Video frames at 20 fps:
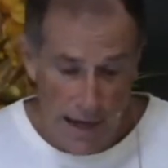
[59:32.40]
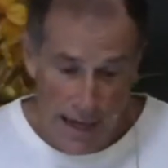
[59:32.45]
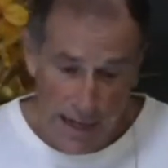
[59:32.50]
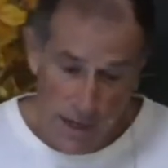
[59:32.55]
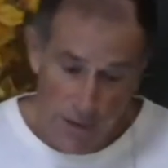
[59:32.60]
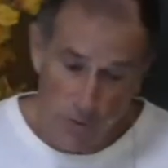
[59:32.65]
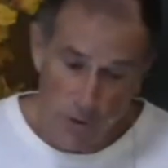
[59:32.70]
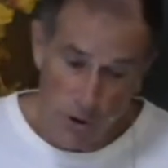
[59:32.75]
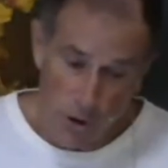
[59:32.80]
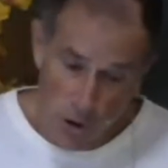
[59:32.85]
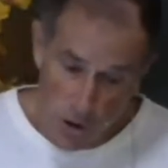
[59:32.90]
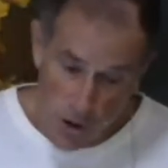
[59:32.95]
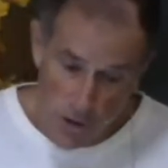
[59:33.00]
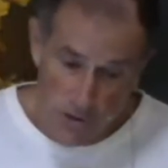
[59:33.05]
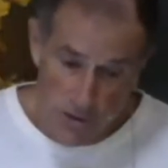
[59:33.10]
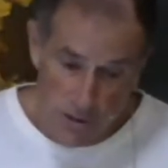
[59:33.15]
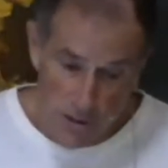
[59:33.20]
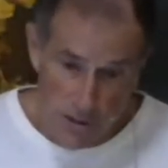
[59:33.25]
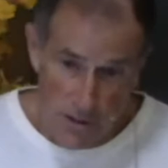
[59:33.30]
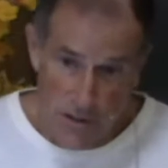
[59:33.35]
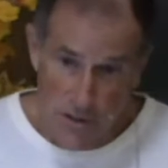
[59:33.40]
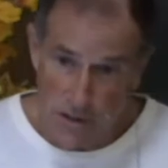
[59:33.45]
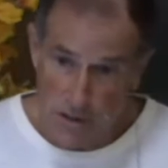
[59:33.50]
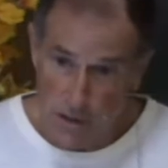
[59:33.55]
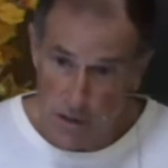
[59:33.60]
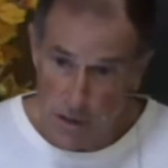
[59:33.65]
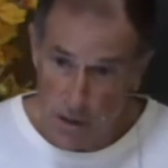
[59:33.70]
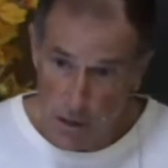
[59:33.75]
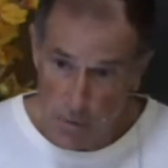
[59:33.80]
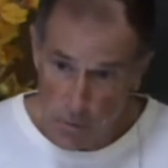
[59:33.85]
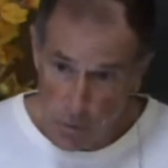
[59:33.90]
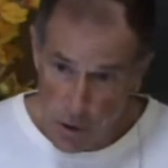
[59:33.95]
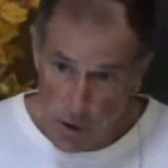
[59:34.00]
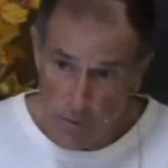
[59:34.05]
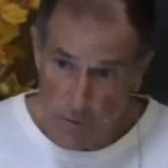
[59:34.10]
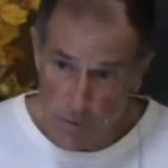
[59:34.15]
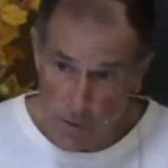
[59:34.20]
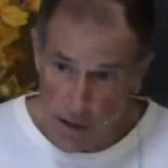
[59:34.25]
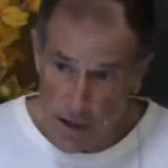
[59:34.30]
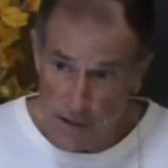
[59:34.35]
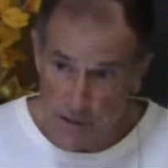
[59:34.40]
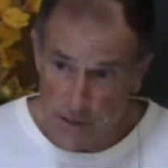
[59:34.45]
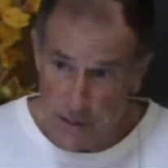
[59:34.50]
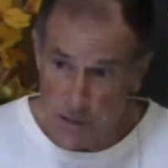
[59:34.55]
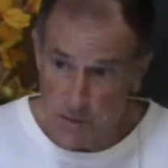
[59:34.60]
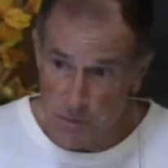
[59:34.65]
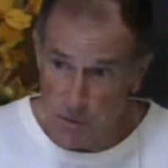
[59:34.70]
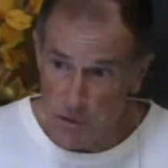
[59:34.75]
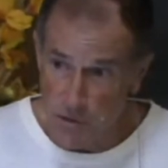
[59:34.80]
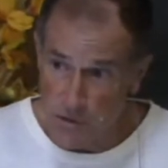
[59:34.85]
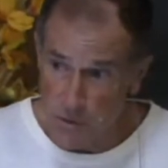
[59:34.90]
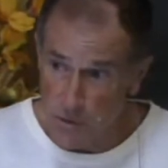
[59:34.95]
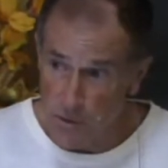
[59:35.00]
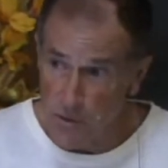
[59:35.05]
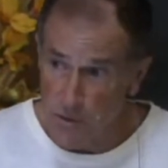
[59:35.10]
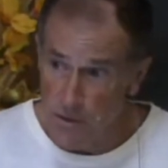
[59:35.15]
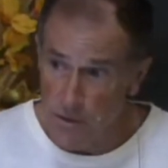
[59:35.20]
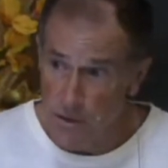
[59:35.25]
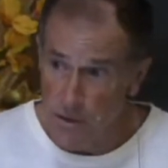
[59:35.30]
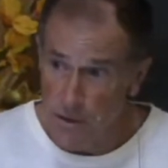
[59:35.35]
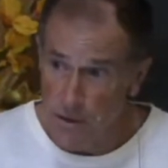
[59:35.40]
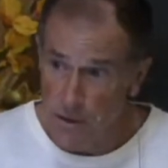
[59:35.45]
and if you're causing this, apart from God's express will,